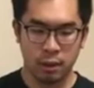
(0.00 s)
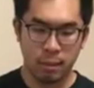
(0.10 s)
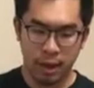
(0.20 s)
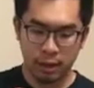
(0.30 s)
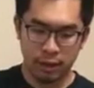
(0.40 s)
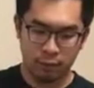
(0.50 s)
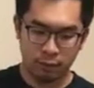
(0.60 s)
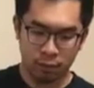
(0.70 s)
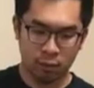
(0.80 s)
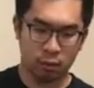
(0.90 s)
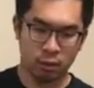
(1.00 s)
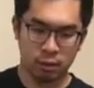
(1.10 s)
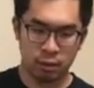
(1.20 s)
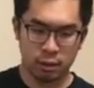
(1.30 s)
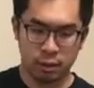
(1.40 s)
The body of the
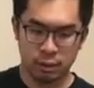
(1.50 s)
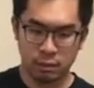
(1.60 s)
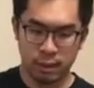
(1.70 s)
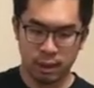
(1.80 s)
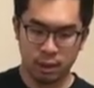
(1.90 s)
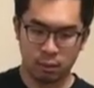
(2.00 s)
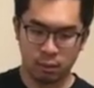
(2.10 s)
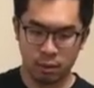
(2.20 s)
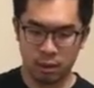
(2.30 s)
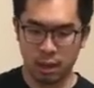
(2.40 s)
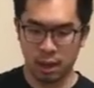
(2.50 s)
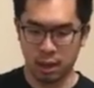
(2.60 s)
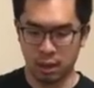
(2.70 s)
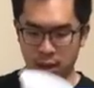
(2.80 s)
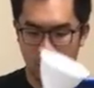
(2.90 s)
horn is made with
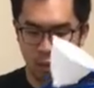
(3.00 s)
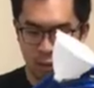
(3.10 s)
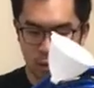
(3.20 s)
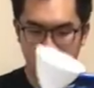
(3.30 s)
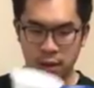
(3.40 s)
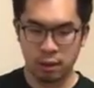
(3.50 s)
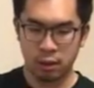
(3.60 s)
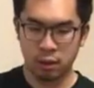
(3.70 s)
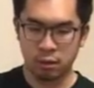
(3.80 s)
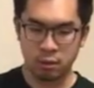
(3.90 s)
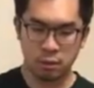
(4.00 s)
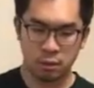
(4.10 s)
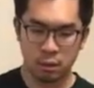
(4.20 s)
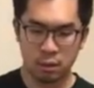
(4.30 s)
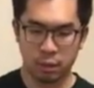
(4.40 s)
a hose, a thin hose,
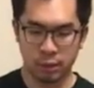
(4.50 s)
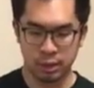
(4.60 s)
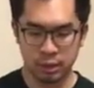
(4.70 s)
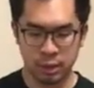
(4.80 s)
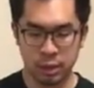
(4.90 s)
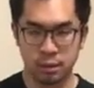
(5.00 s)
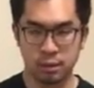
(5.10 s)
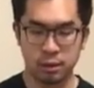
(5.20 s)
that we just cut to